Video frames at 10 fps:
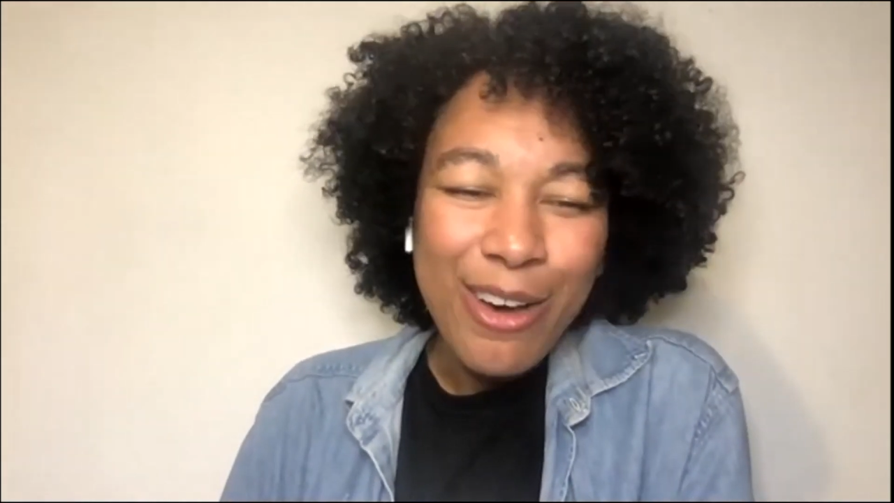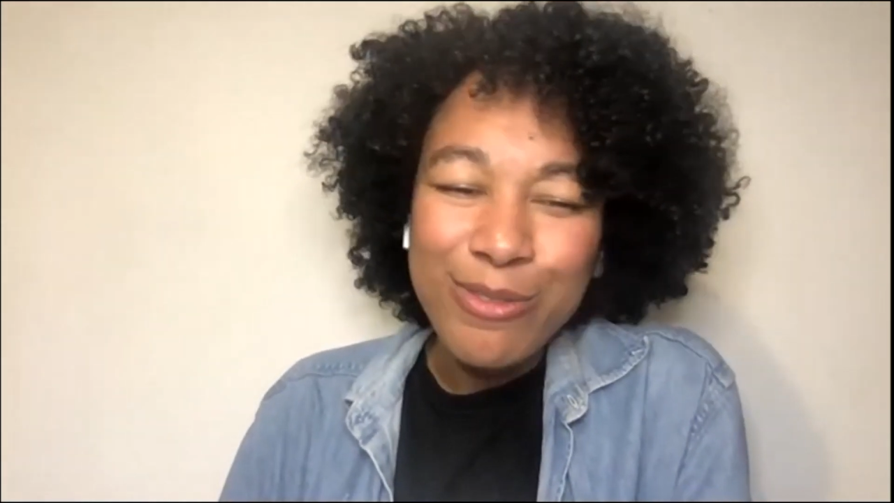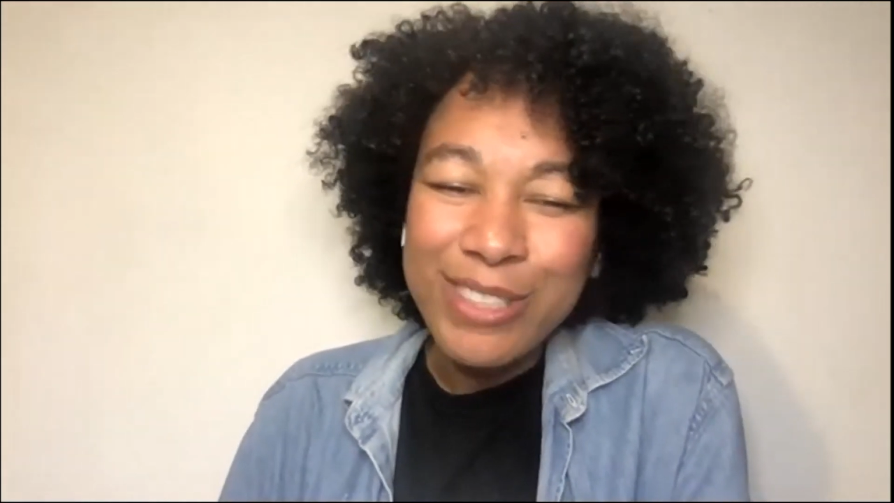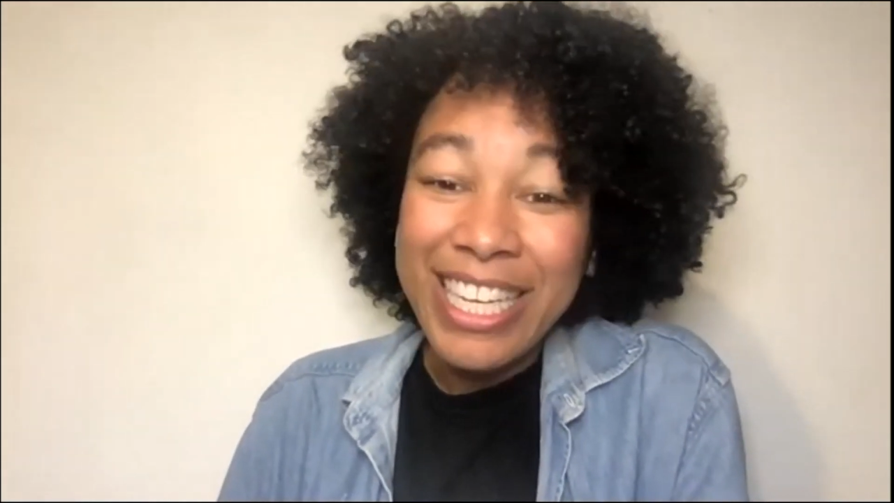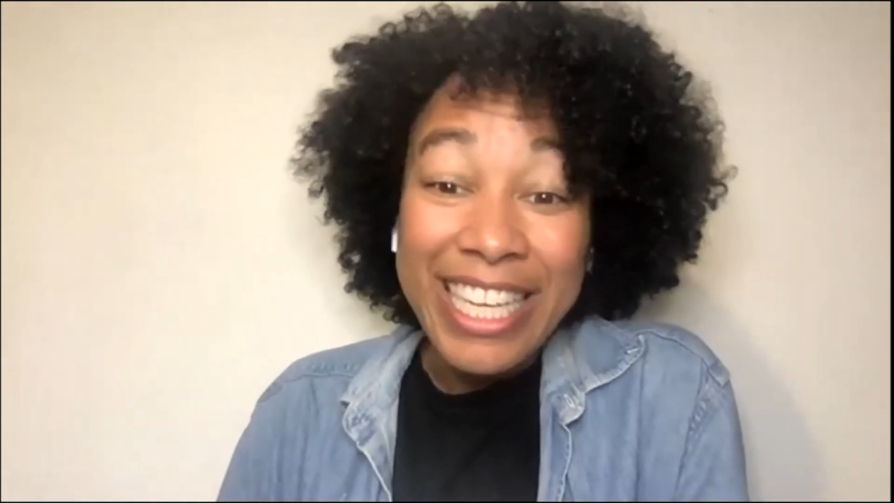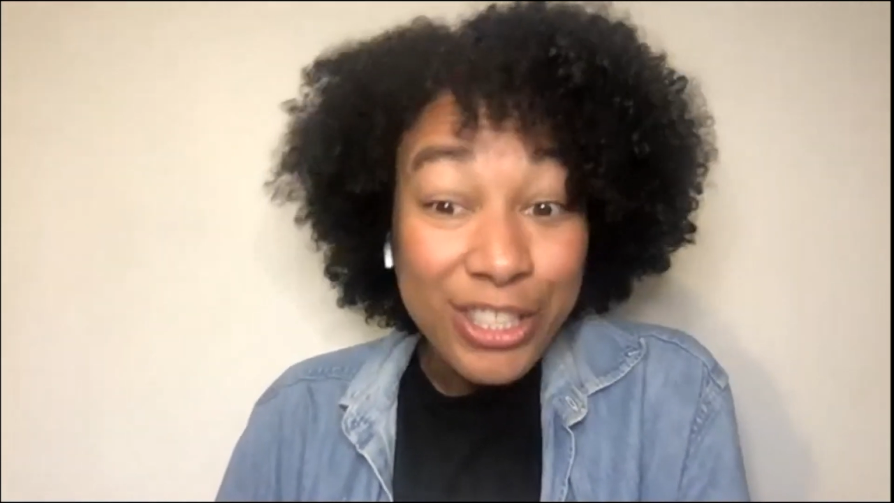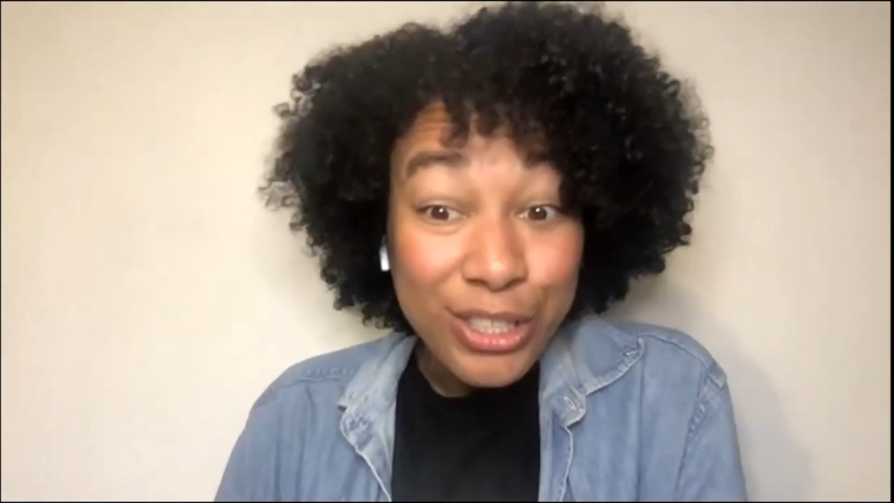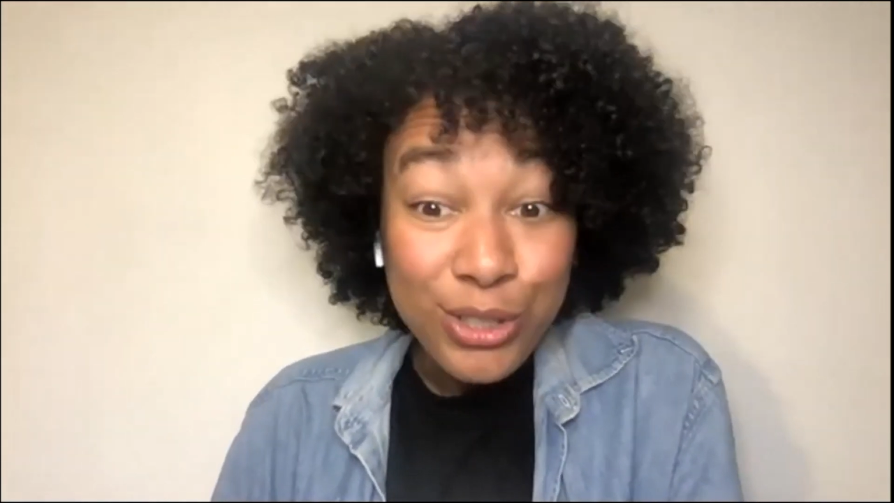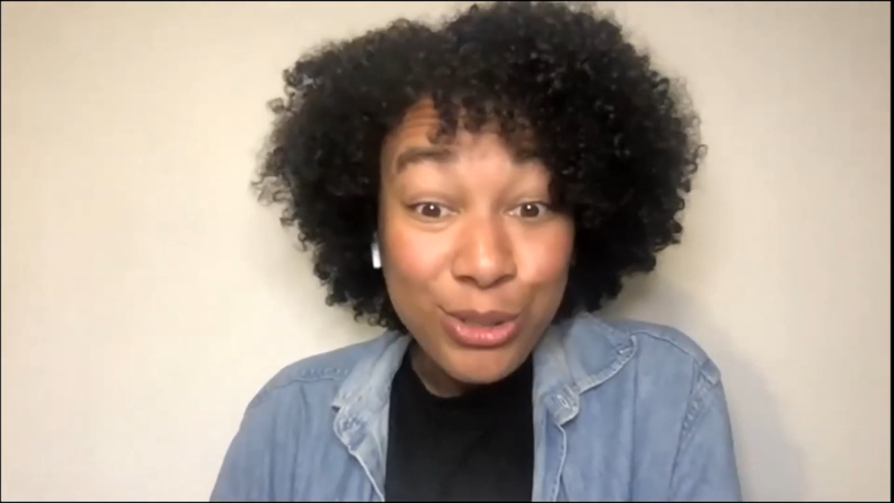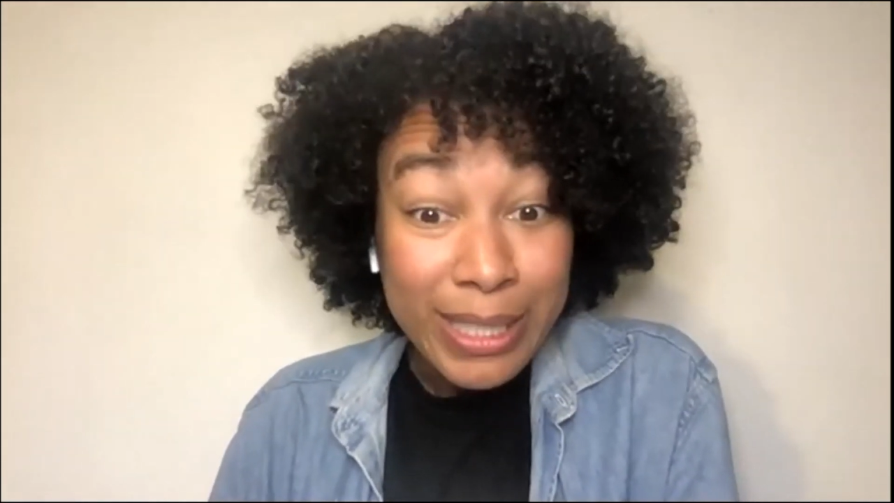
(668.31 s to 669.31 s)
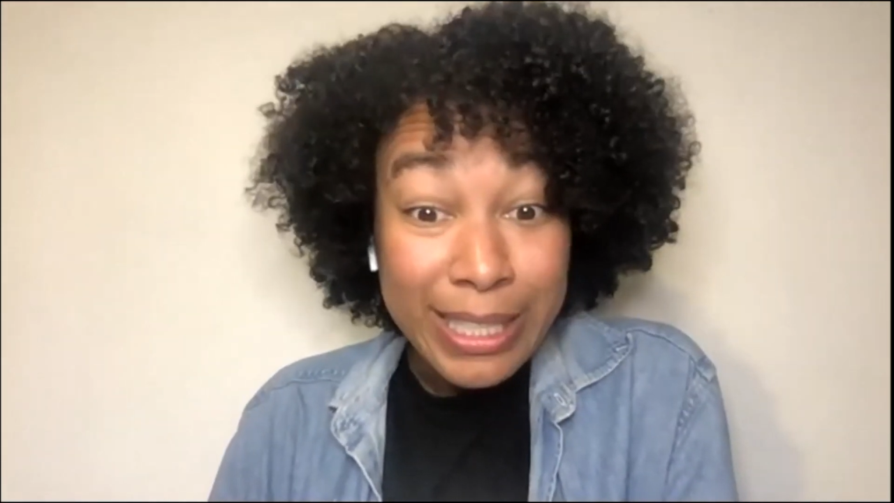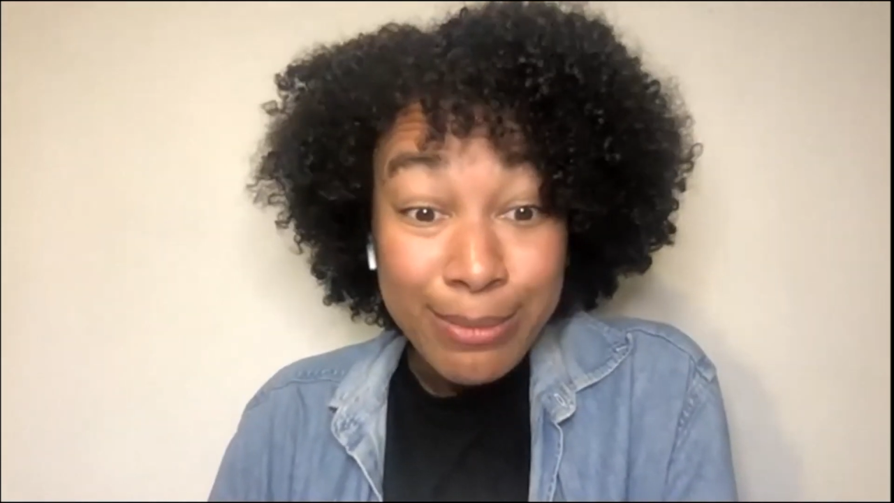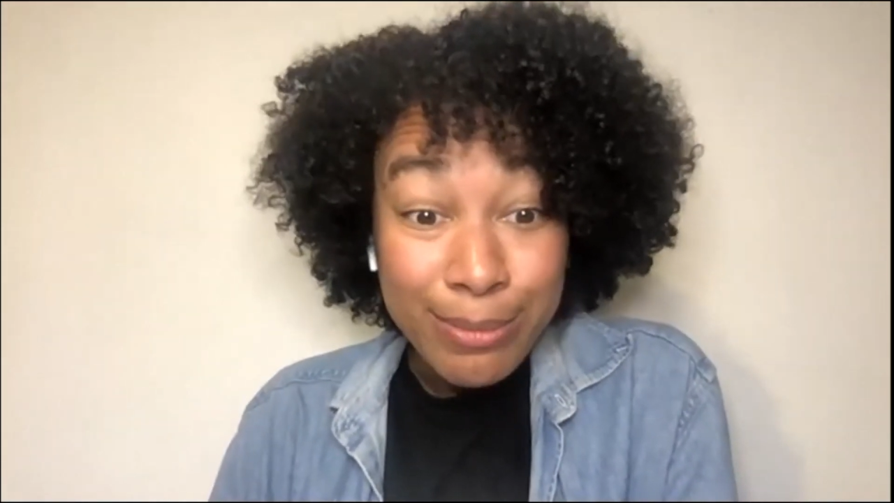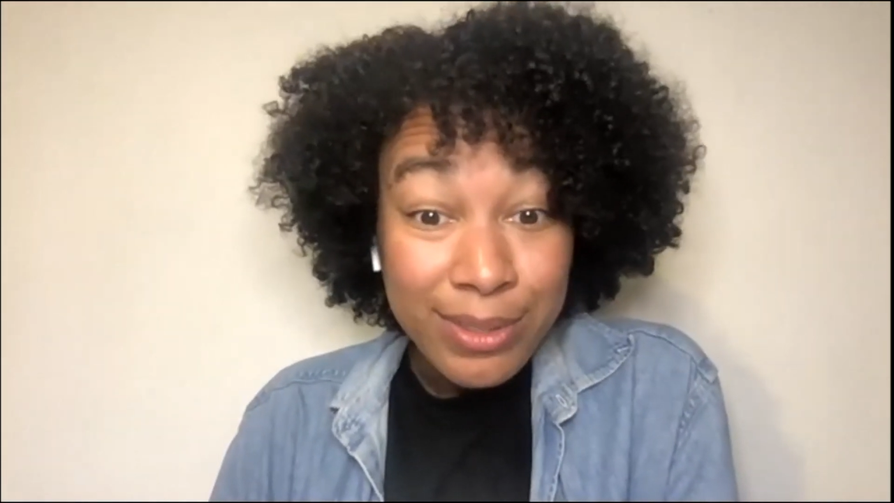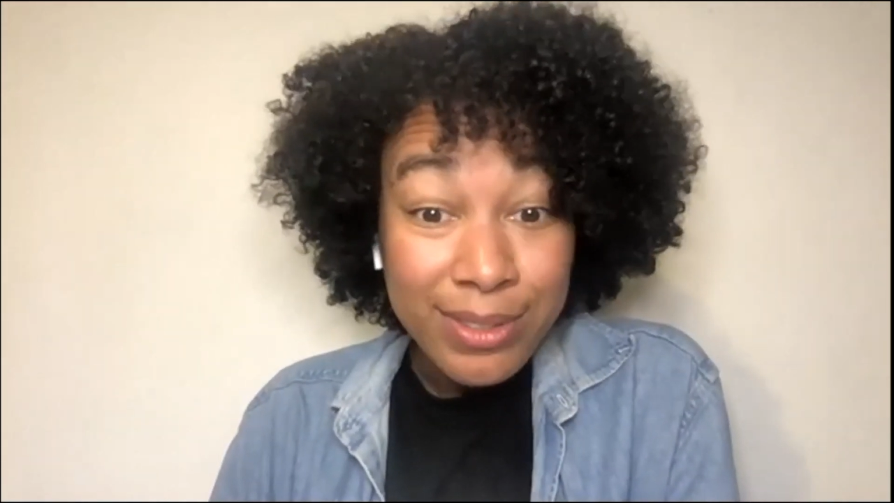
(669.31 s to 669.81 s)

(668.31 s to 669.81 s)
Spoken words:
of delicious dreams,